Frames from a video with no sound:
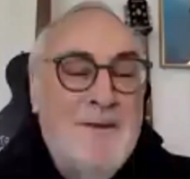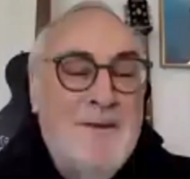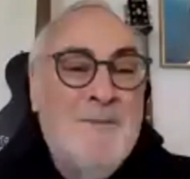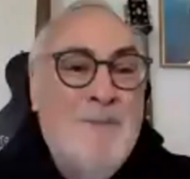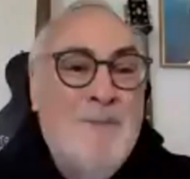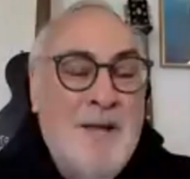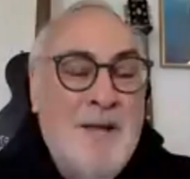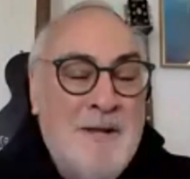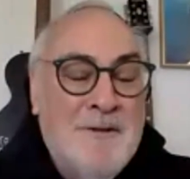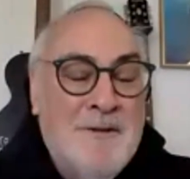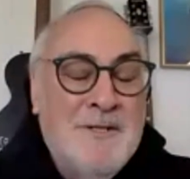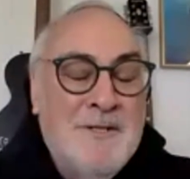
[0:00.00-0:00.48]

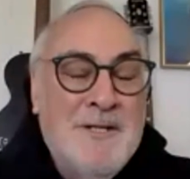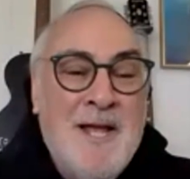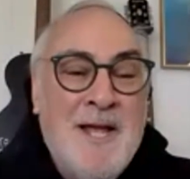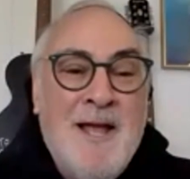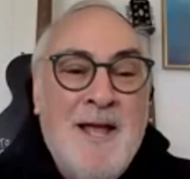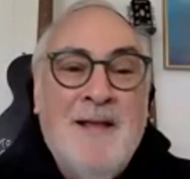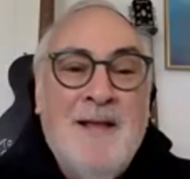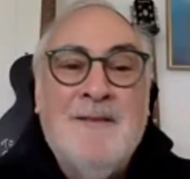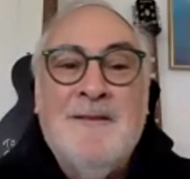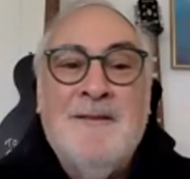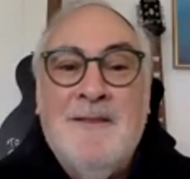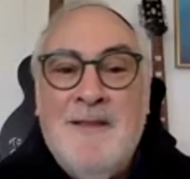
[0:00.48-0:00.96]
Michael
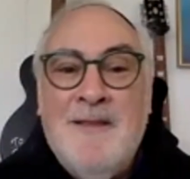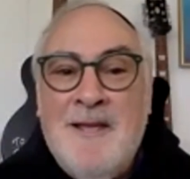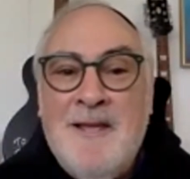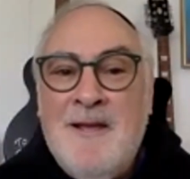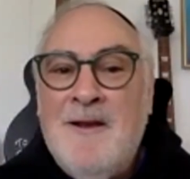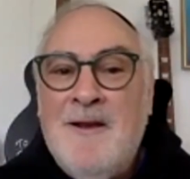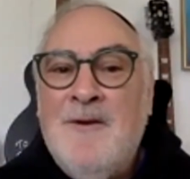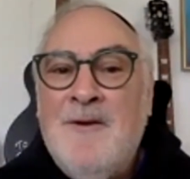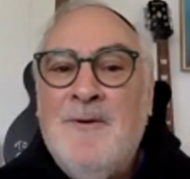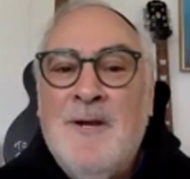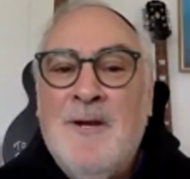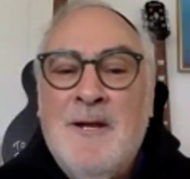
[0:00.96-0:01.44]
Jackson
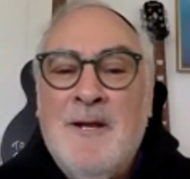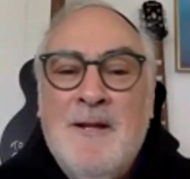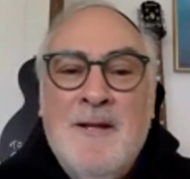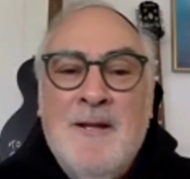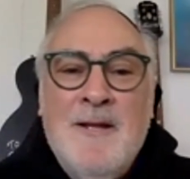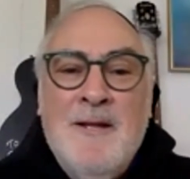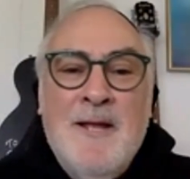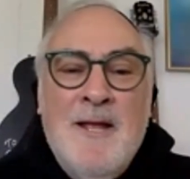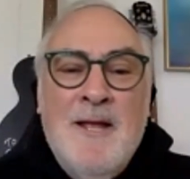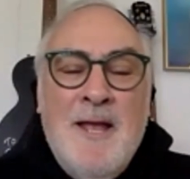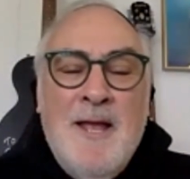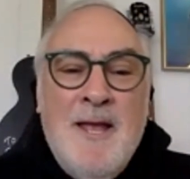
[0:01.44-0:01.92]
there.
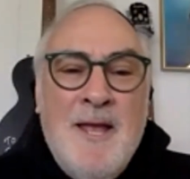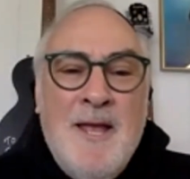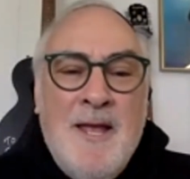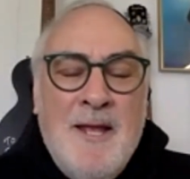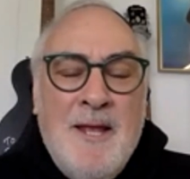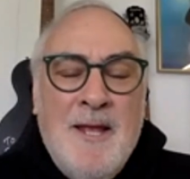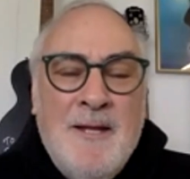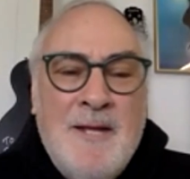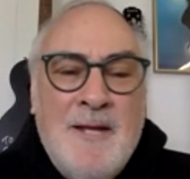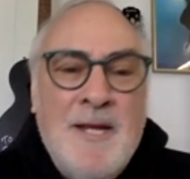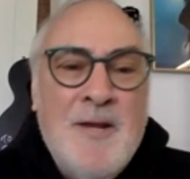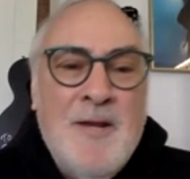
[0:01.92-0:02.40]

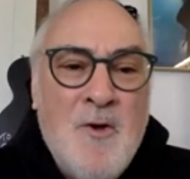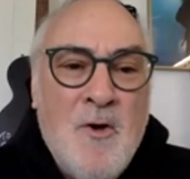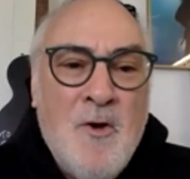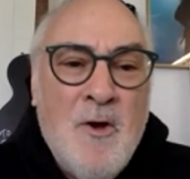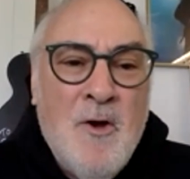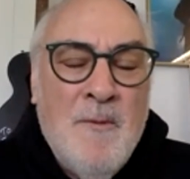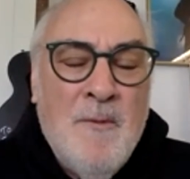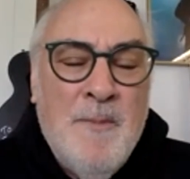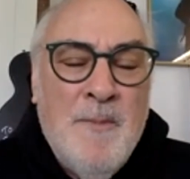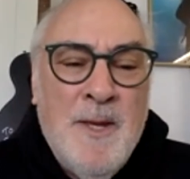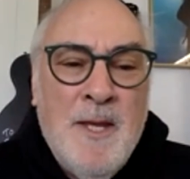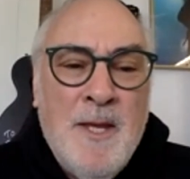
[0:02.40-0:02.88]
And he
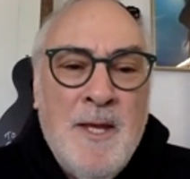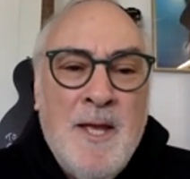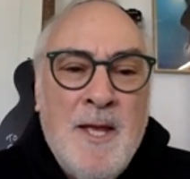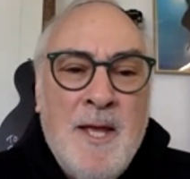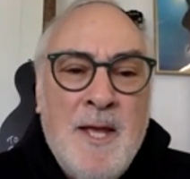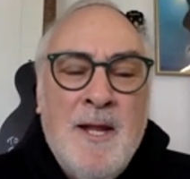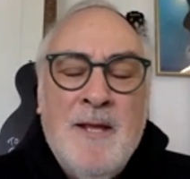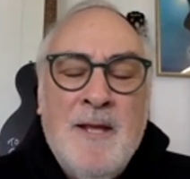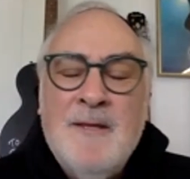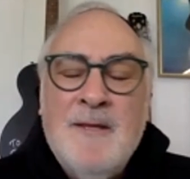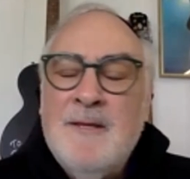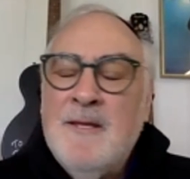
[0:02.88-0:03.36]
called me
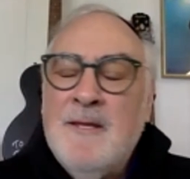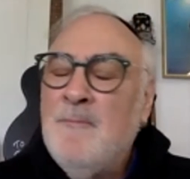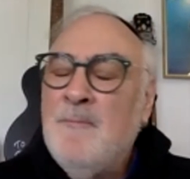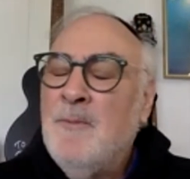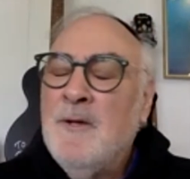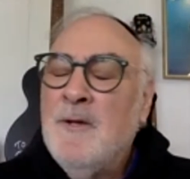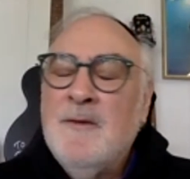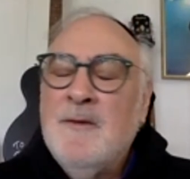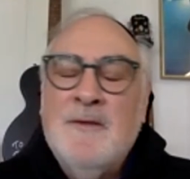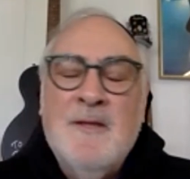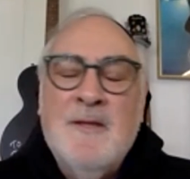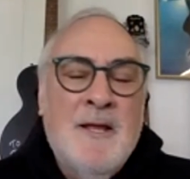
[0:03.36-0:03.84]
and I said,
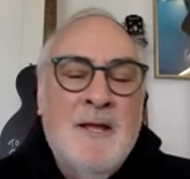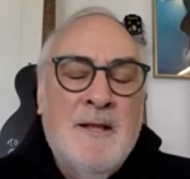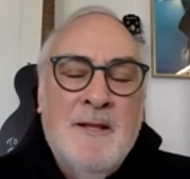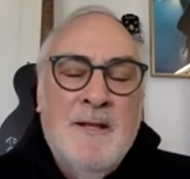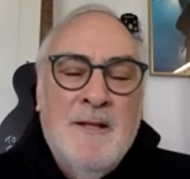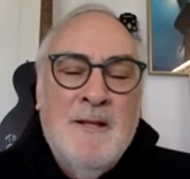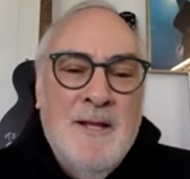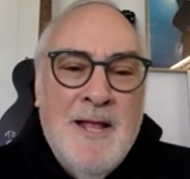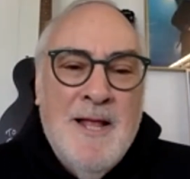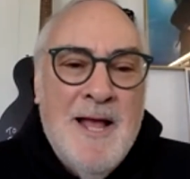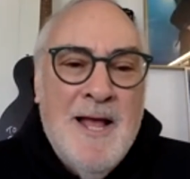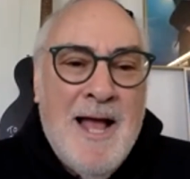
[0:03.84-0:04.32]
Marcel,
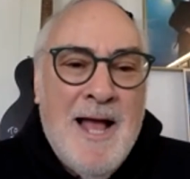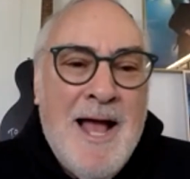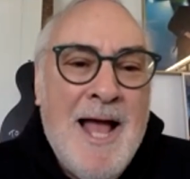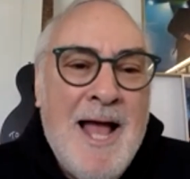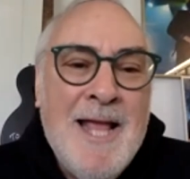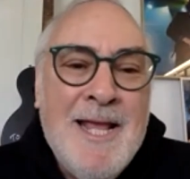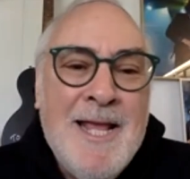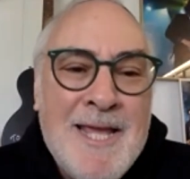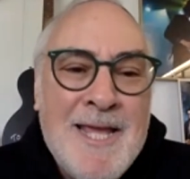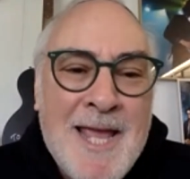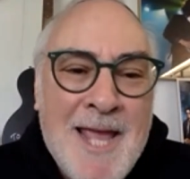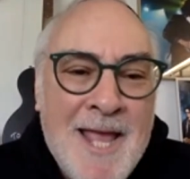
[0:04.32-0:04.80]

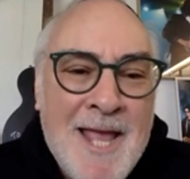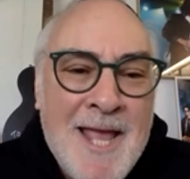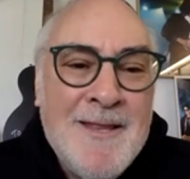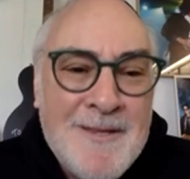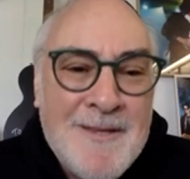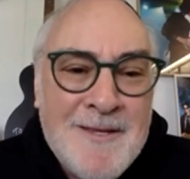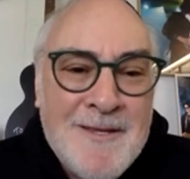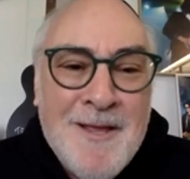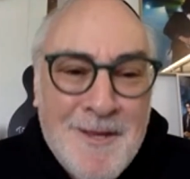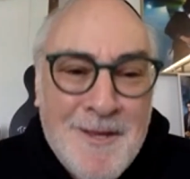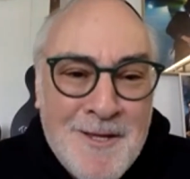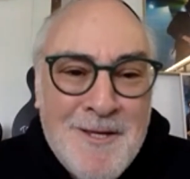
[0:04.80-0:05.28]
I can't
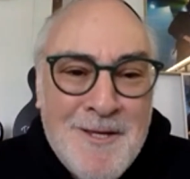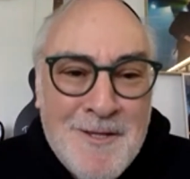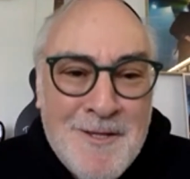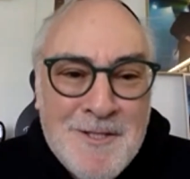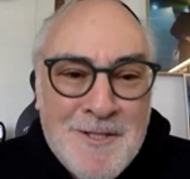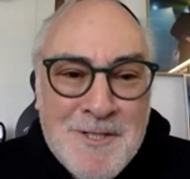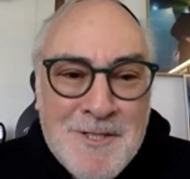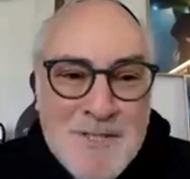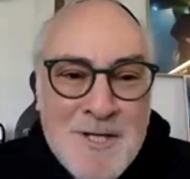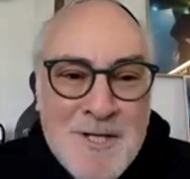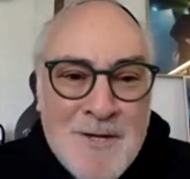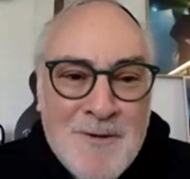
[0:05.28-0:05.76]
sell you the
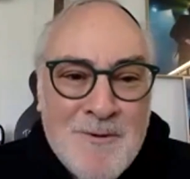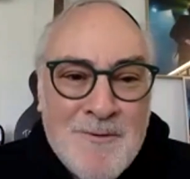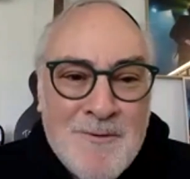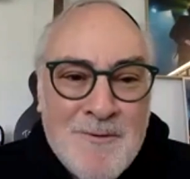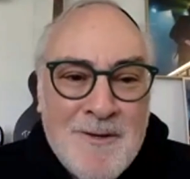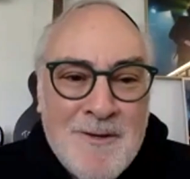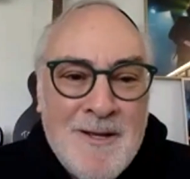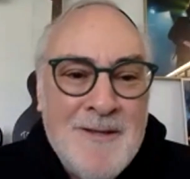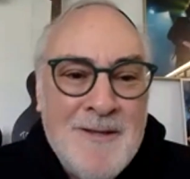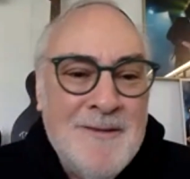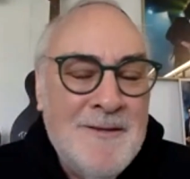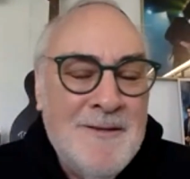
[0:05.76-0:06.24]
show.
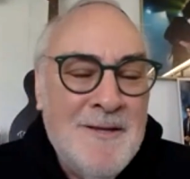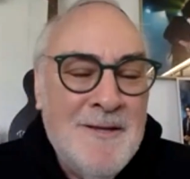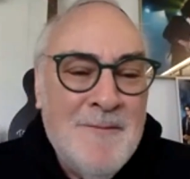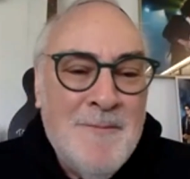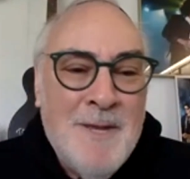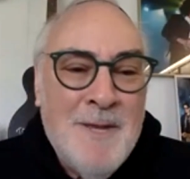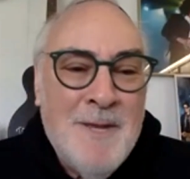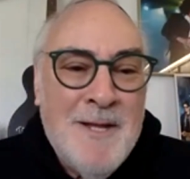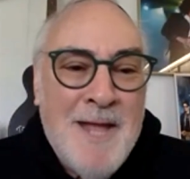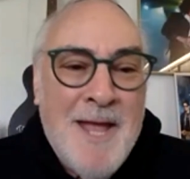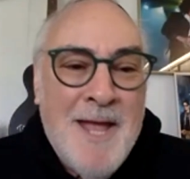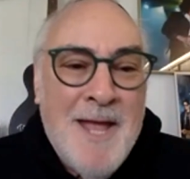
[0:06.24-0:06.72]
I said,
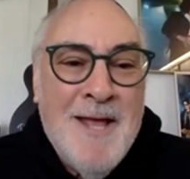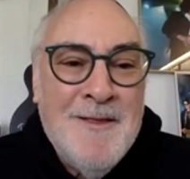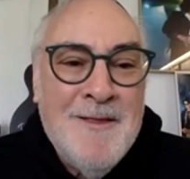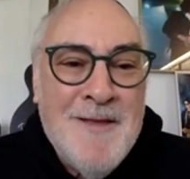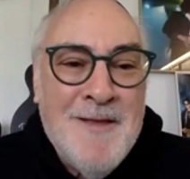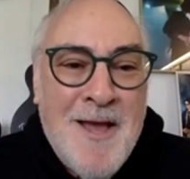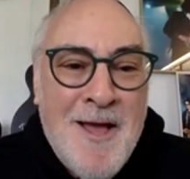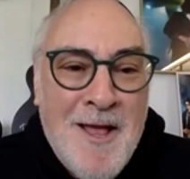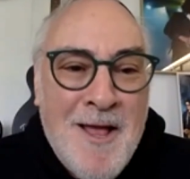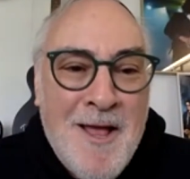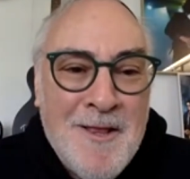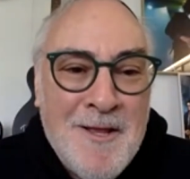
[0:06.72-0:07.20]
my dad's
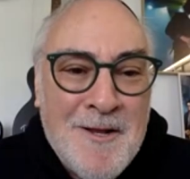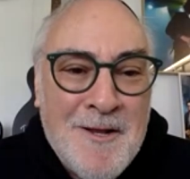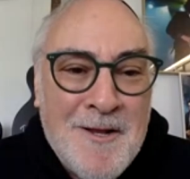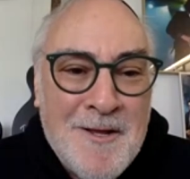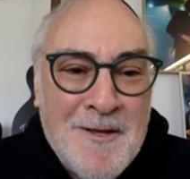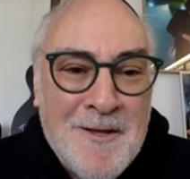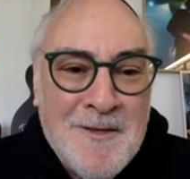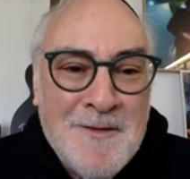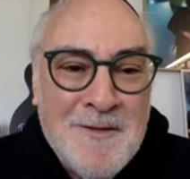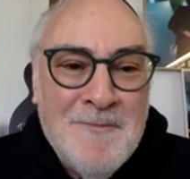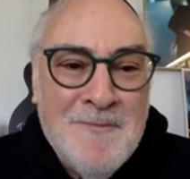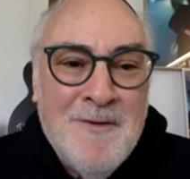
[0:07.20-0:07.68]
a
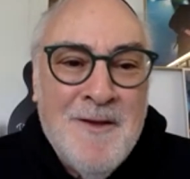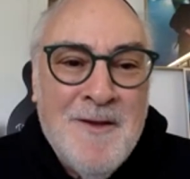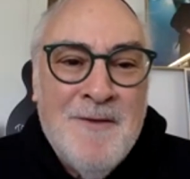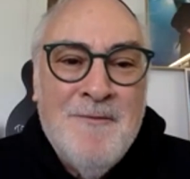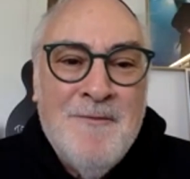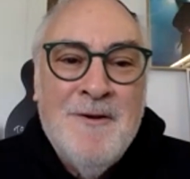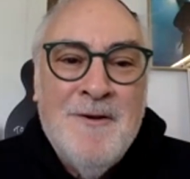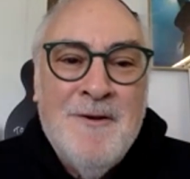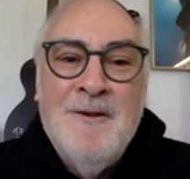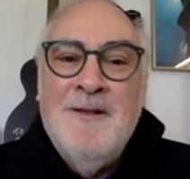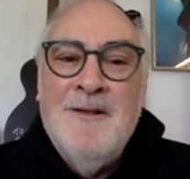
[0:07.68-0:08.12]
Holocaust survivor.